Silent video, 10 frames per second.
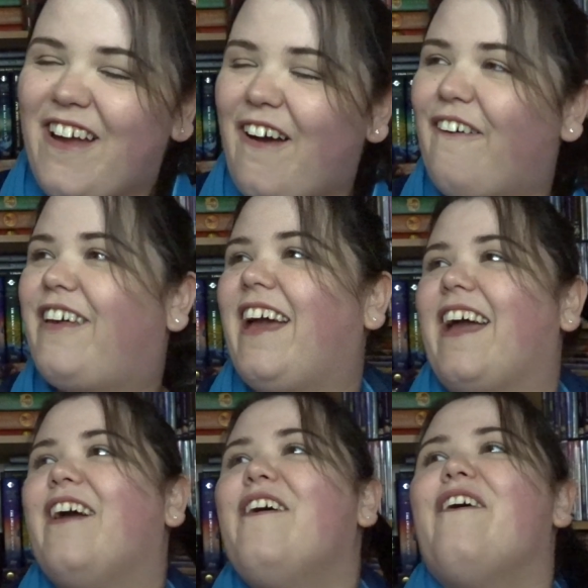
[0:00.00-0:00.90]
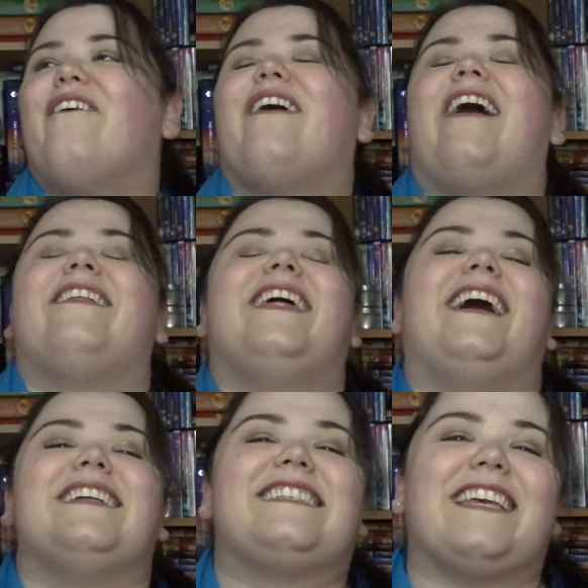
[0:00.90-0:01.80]
Okay, well,
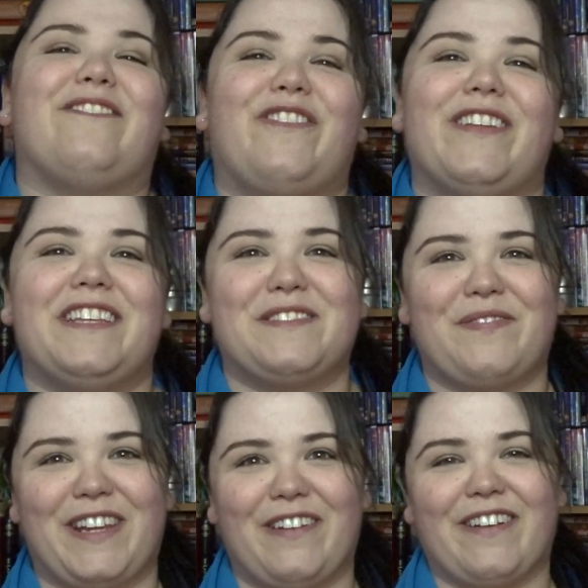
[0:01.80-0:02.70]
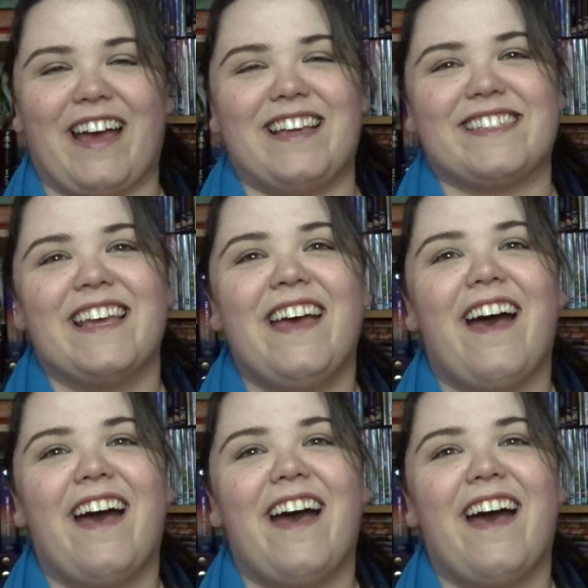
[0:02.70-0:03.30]
that's it for this video, guys.